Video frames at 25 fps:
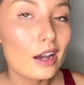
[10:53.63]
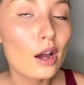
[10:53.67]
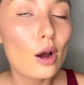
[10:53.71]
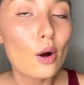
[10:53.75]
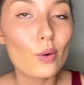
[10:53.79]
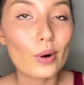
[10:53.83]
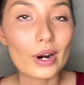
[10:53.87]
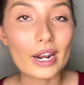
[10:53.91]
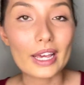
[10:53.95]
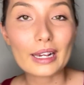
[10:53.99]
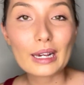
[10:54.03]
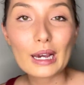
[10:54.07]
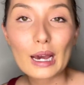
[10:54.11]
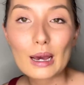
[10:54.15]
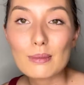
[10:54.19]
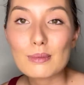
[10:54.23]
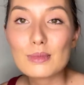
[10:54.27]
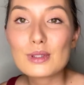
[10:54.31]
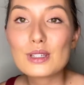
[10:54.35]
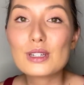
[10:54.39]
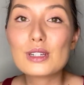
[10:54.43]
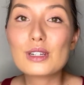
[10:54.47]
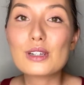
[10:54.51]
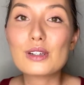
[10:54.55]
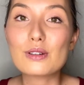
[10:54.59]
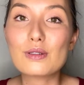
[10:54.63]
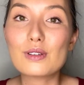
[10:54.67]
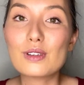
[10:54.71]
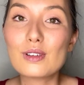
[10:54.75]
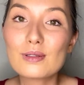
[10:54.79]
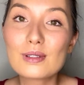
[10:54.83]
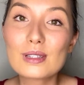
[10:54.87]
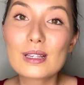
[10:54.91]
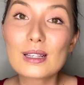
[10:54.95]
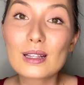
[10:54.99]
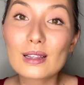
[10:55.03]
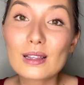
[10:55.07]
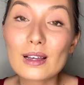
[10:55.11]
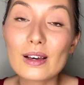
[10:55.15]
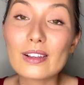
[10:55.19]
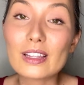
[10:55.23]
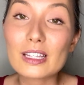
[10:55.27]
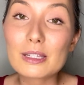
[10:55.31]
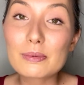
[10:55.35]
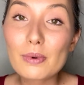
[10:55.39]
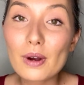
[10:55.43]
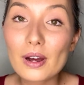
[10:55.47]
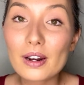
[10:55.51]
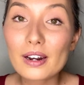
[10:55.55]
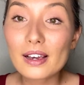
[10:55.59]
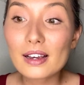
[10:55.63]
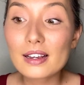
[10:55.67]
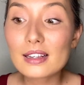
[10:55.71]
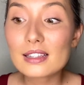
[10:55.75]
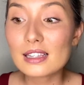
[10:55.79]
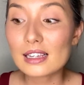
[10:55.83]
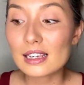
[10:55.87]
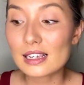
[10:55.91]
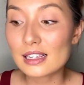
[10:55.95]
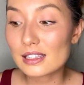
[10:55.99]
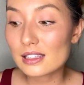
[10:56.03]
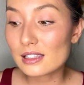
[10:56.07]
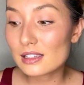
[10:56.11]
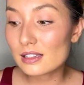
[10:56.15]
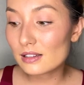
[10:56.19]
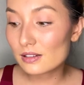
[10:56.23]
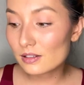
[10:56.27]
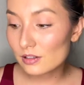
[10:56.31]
when it comes to using the Lawless products is